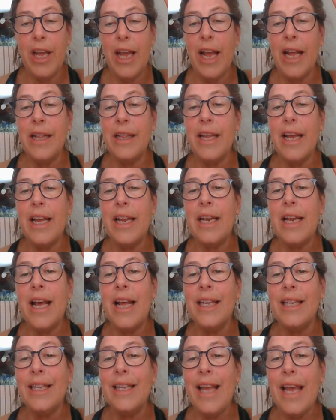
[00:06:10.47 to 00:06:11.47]
and then
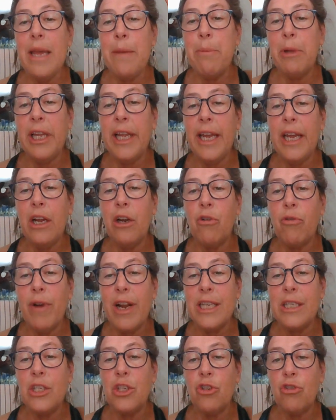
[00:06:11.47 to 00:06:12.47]
labeling
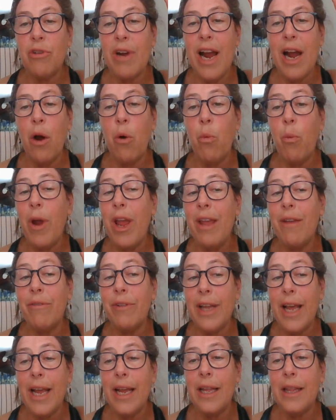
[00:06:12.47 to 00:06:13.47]
crest, trough,
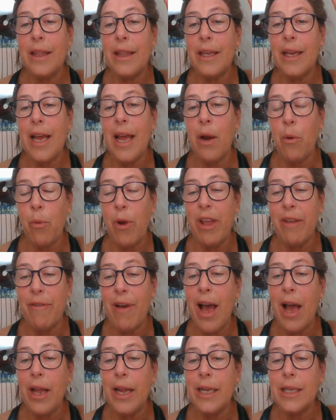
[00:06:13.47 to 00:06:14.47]
wavelength, and wave
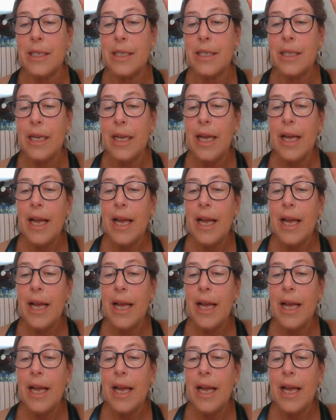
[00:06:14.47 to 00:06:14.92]
height.